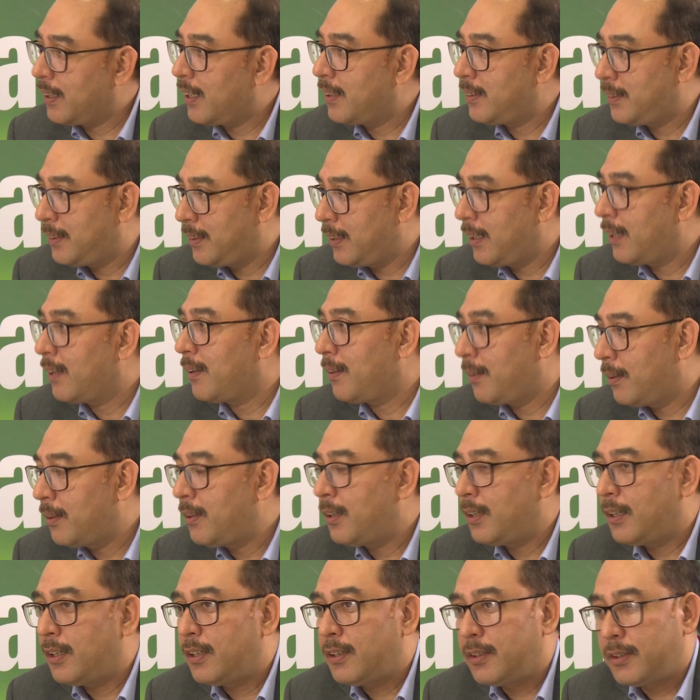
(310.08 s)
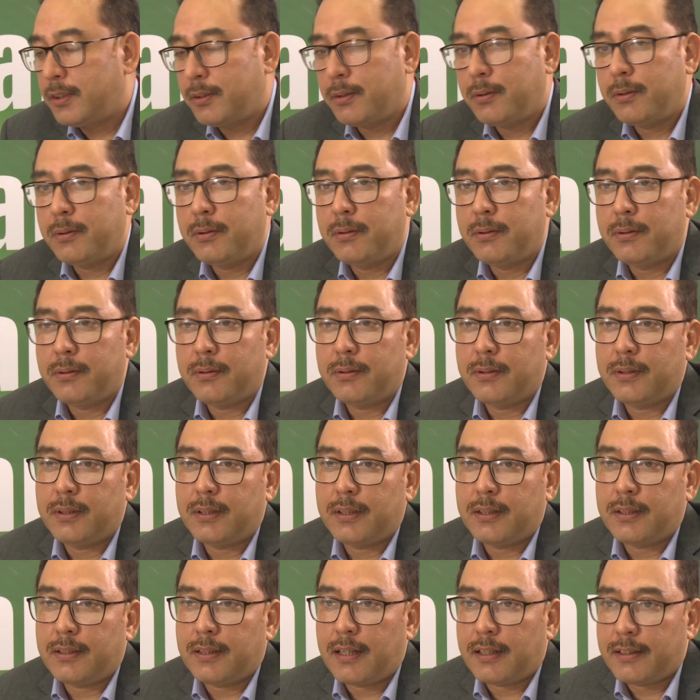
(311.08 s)
HDL. So
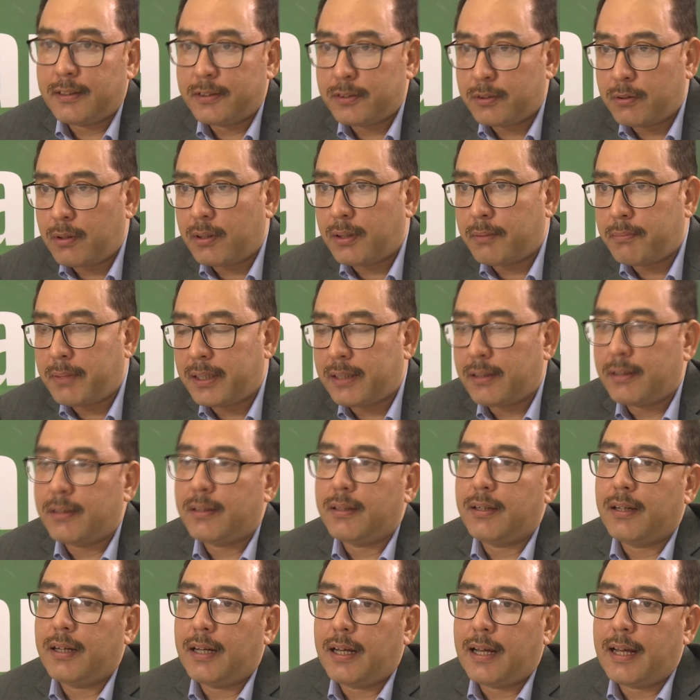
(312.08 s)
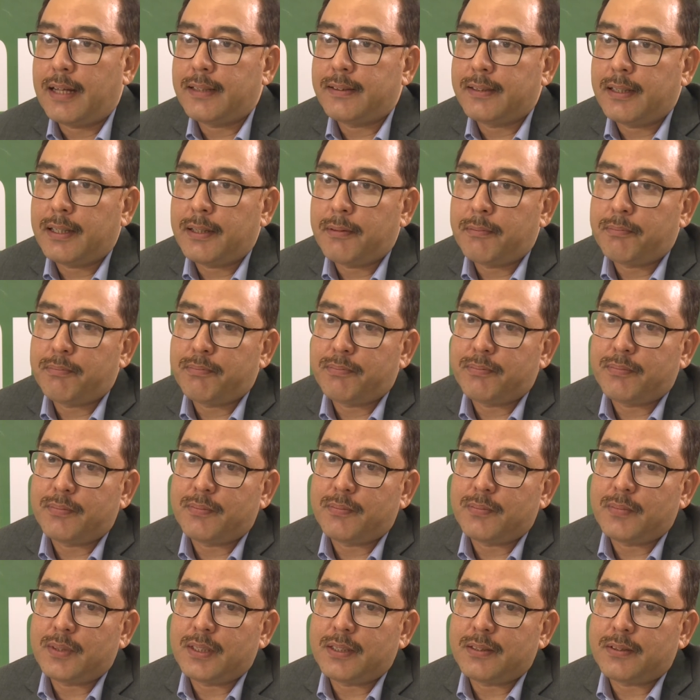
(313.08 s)
that is not, but as a
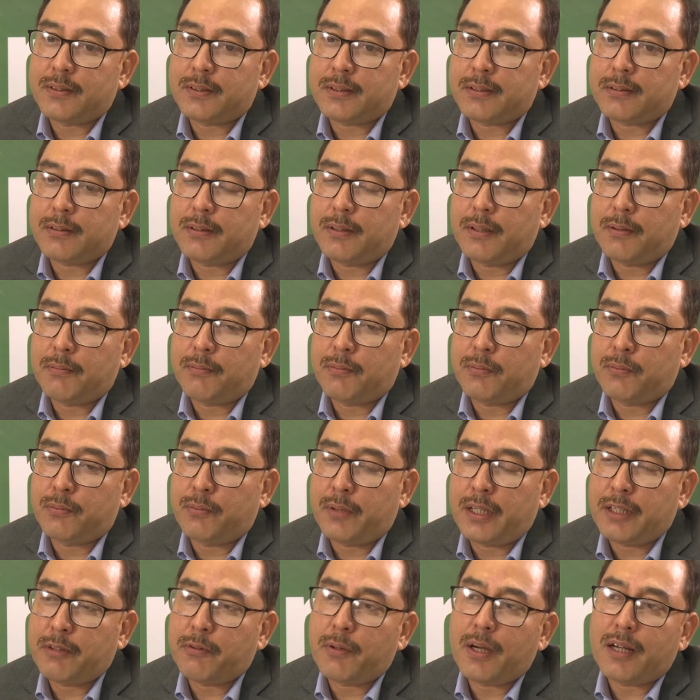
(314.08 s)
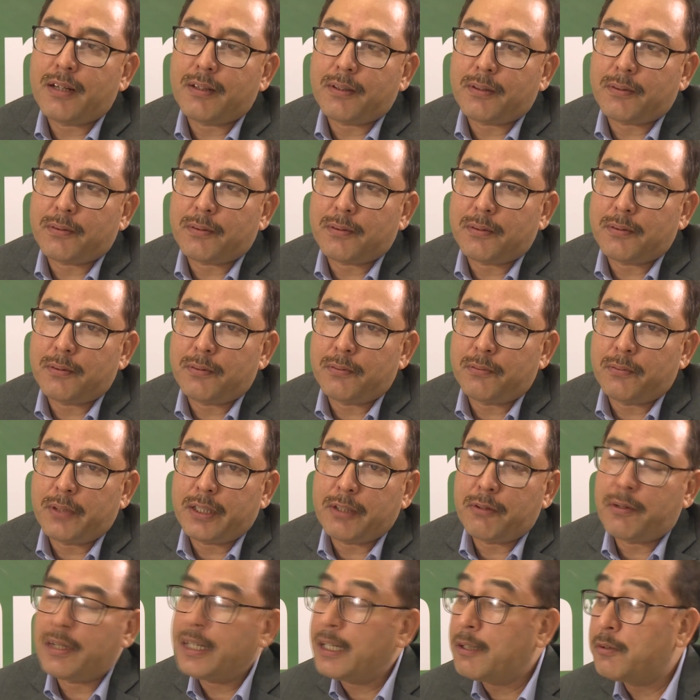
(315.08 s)

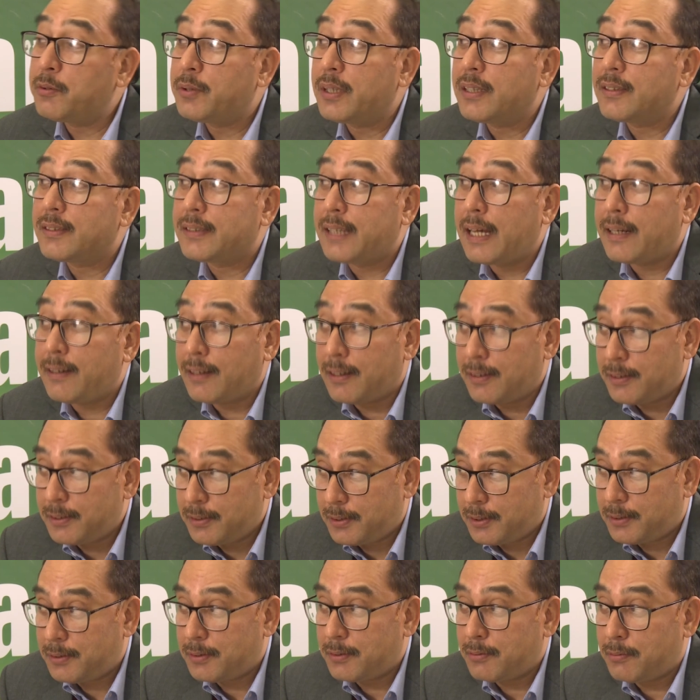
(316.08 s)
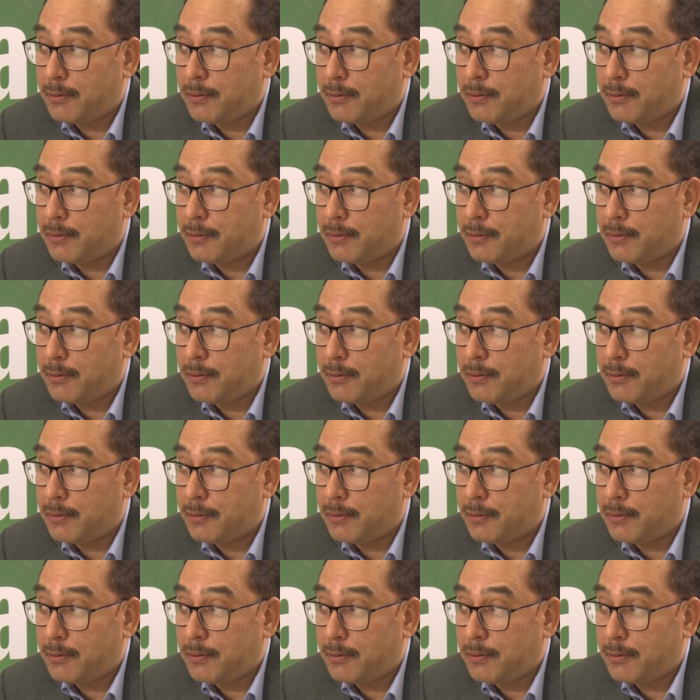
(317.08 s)
whenever using statins,